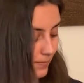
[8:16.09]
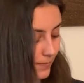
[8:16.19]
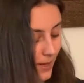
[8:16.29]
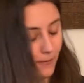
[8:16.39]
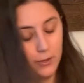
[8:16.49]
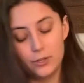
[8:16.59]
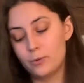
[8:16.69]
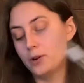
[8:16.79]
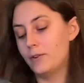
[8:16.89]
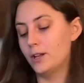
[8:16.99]
If you took one
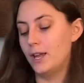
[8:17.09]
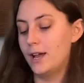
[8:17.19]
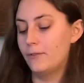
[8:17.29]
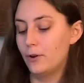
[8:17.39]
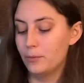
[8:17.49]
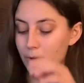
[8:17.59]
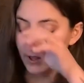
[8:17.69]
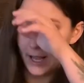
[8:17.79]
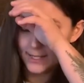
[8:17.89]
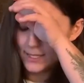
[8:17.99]
of our live homebrew
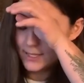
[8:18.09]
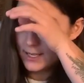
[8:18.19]
classes,